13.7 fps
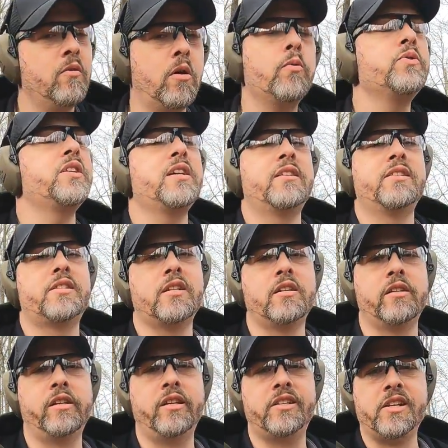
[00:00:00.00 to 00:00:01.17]
what we're seeing is
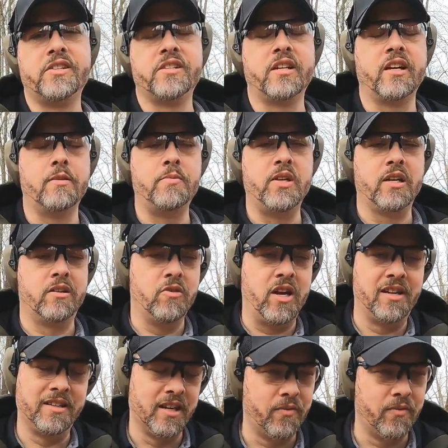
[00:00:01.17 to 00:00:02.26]
clearly this isn't going to be a great